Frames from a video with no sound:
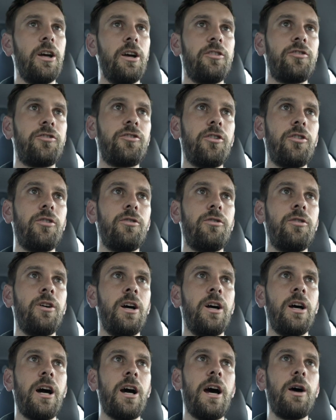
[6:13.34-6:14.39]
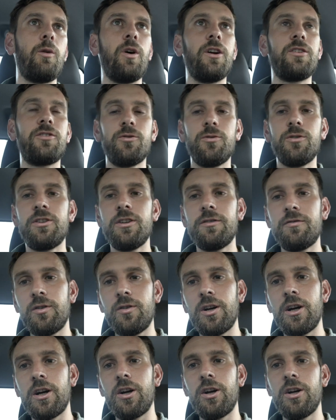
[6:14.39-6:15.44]
So I went to a
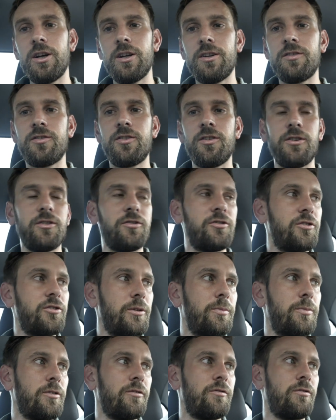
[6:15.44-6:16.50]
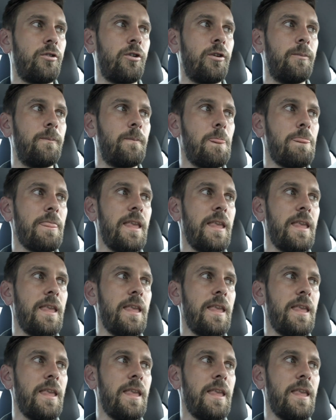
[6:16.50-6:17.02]
different area to street perform,